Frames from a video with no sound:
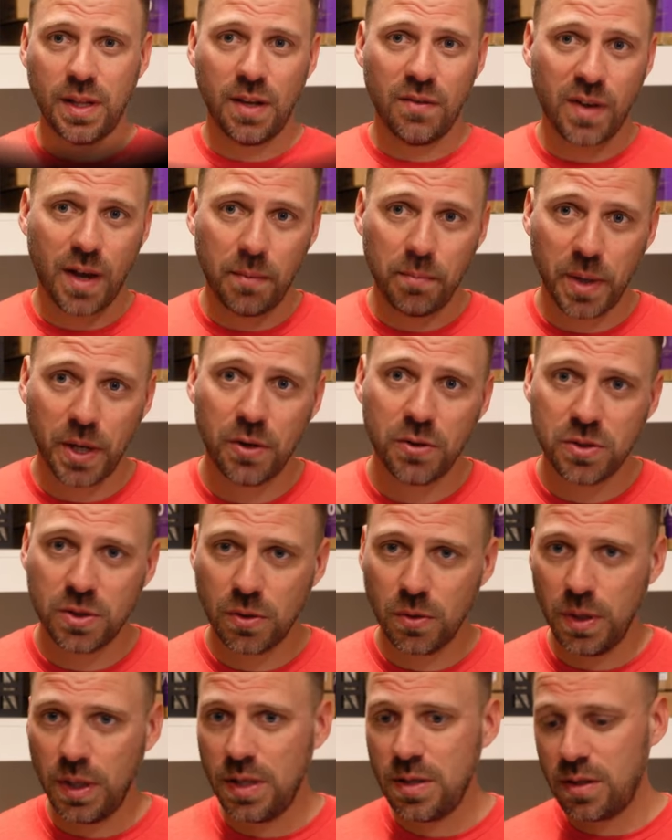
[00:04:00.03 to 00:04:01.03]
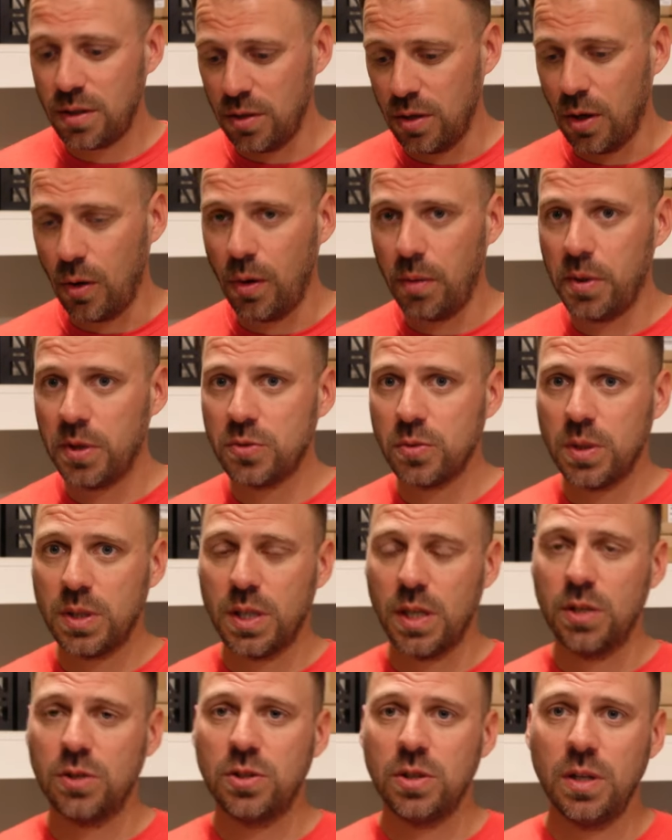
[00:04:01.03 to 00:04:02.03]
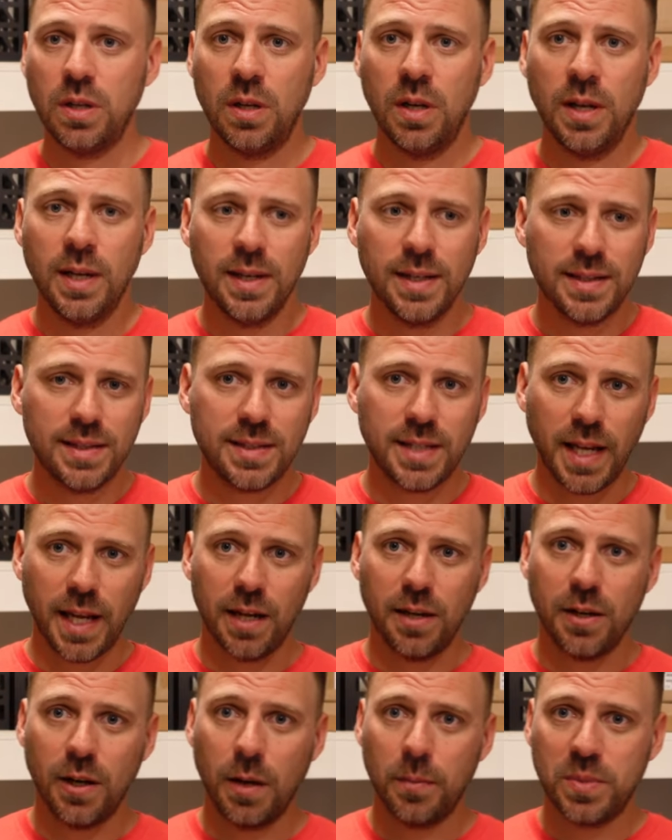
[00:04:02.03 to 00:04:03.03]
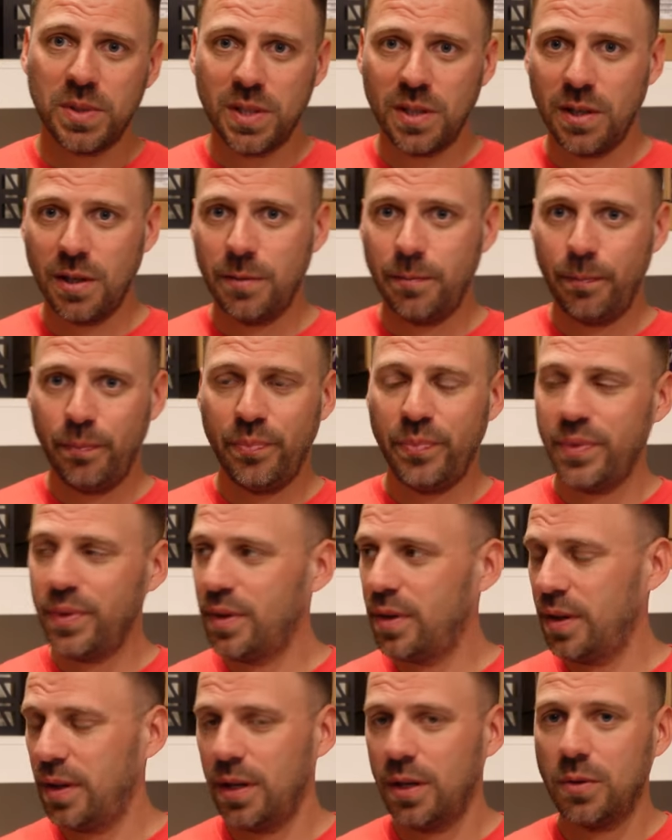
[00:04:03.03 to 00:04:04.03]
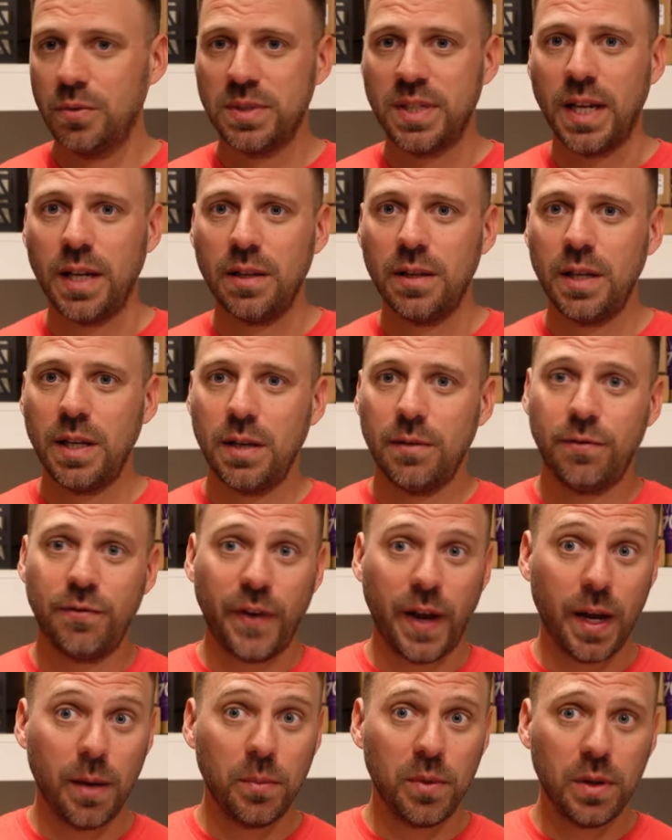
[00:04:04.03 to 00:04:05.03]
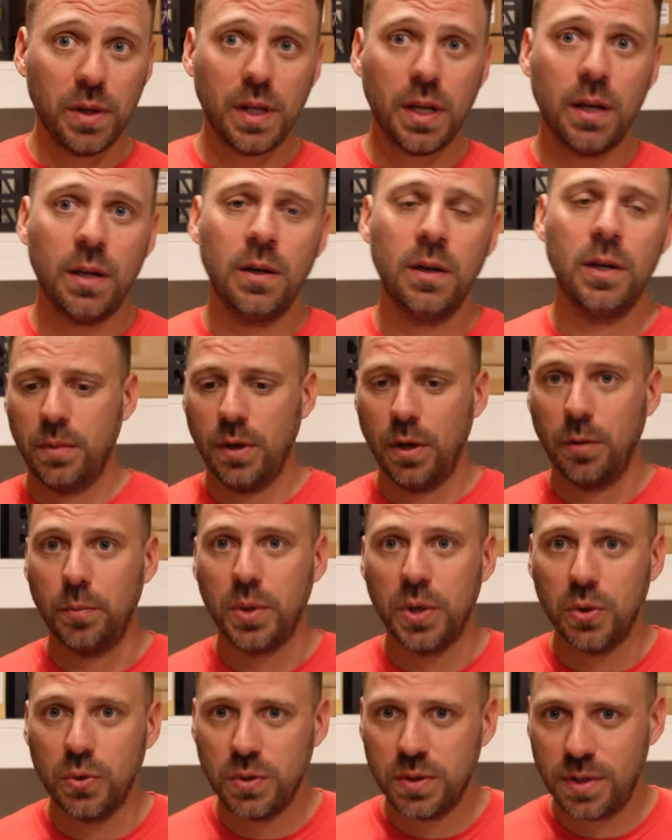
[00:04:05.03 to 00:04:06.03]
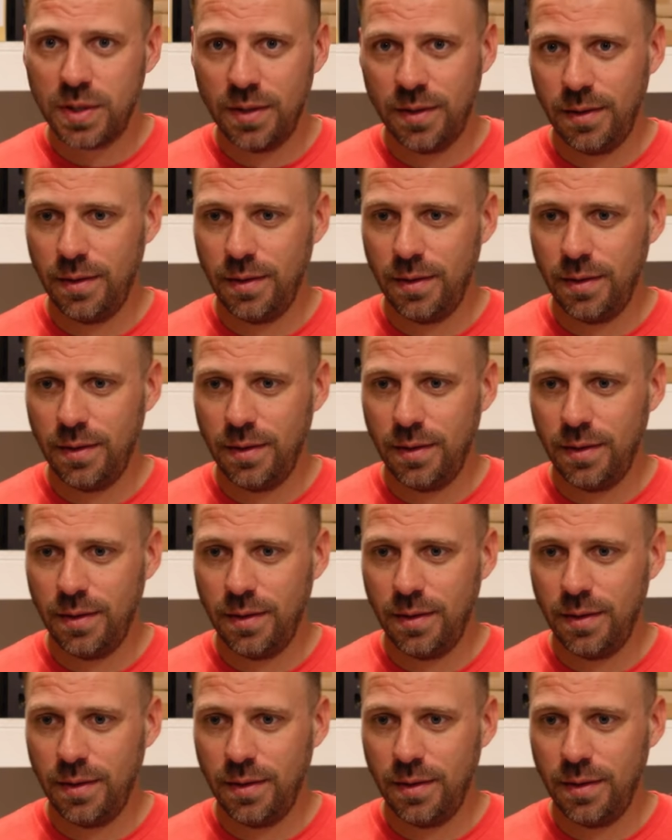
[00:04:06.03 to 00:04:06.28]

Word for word: they've got better screens, no image retention, stand up to you know daily family abuse